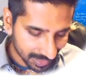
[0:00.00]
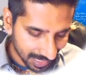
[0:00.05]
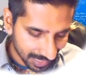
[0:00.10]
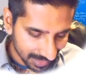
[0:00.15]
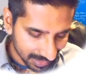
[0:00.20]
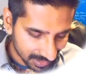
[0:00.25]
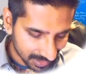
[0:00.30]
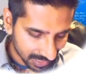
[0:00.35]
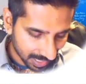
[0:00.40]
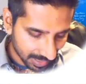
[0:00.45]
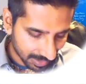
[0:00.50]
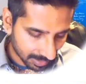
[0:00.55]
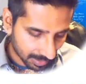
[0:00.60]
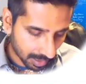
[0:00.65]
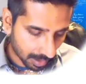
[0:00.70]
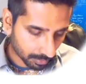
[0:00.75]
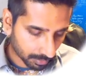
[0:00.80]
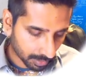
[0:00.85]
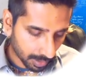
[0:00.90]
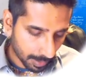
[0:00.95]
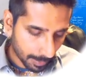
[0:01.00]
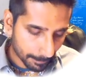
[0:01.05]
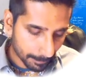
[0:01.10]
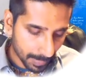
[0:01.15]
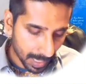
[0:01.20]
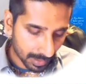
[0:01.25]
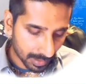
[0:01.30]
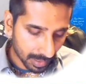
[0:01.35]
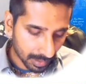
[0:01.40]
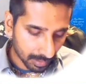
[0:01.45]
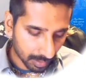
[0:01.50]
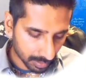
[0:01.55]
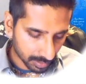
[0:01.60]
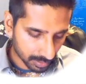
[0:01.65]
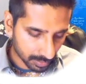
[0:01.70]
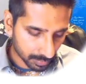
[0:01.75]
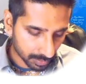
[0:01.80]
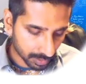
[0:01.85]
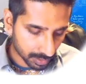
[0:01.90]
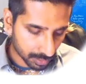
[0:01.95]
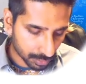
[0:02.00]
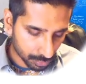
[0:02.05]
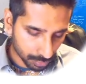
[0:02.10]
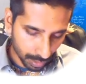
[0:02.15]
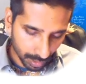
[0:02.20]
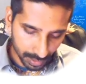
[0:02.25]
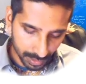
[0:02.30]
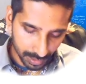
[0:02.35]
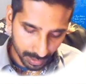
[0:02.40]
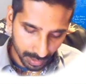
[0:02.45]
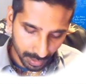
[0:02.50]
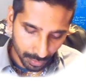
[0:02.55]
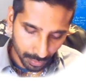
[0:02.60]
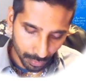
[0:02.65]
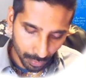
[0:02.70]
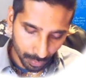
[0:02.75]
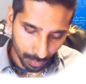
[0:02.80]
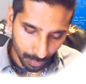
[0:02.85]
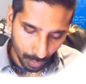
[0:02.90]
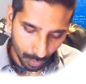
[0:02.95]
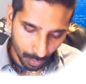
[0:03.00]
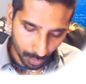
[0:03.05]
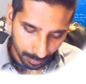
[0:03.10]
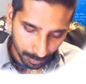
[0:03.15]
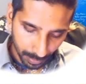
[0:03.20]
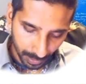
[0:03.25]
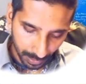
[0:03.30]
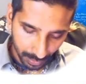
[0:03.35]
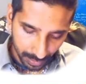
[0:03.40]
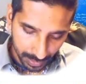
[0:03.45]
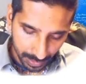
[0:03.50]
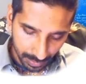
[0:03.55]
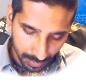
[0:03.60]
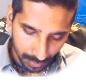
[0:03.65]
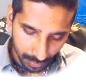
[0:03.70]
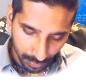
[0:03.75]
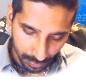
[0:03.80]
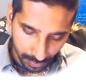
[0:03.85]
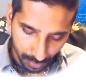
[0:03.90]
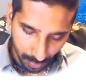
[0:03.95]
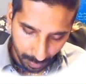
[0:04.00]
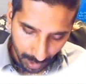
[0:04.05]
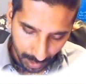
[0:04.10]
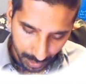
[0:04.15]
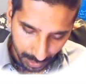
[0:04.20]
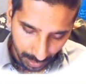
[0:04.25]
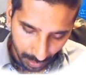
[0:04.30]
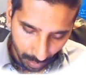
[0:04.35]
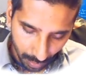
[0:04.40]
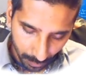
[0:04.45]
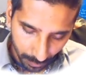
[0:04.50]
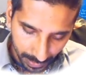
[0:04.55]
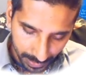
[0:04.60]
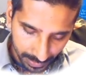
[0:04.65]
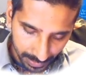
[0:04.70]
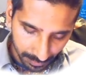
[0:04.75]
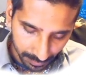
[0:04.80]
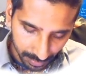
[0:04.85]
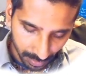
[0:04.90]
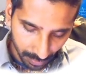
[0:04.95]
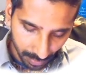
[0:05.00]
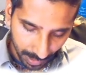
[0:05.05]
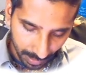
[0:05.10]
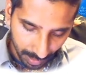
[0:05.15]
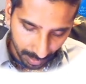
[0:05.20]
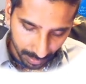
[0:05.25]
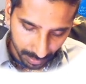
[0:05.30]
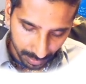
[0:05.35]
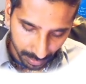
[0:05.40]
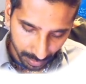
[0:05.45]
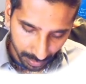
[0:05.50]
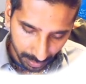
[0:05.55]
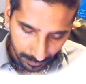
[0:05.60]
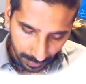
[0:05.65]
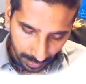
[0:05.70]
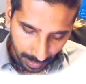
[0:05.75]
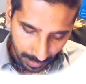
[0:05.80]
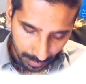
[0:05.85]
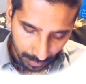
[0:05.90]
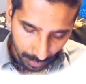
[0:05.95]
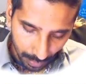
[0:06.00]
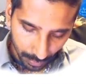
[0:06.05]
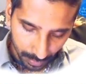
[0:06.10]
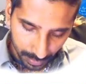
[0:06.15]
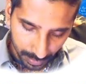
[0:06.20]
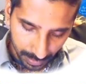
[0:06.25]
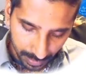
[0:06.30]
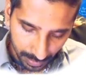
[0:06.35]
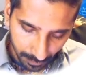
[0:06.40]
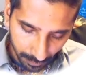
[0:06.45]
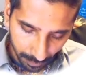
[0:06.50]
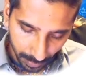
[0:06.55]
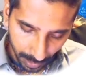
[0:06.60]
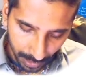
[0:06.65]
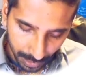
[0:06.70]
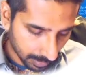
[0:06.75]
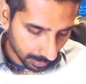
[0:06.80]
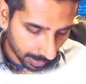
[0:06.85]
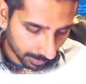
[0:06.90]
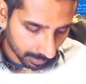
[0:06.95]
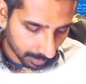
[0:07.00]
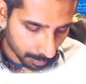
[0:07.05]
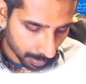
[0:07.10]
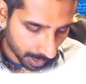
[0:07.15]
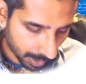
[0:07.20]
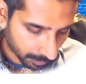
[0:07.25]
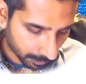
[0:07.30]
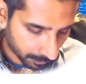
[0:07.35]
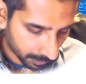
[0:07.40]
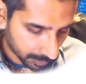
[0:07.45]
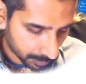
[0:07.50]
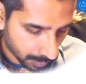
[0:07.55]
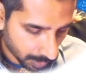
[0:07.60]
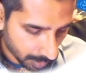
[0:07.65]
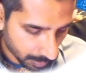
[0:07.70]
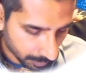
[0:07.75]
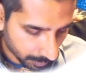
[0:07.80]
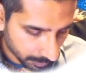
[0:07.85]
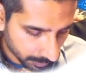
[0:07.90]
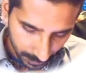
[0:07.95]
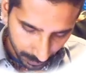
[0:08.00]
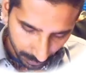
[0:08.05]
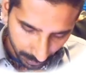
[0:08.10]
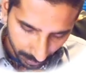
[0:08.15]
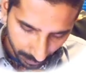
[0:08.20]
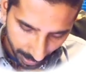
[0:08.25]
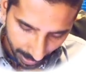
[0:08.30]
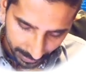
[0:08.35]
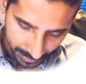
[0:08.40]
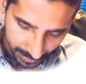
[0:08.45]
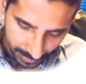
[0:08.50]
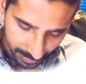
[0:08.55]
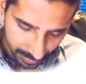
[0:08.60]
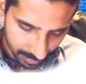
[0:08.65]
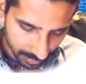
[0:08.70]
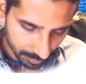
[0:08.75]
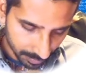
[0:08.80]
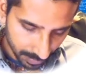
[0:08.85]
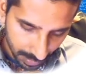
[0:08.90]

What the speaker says: inside and out, making customers trust you more because it knows so much and always gives the right answer. It knows this information like the back of its palm. So the RAG system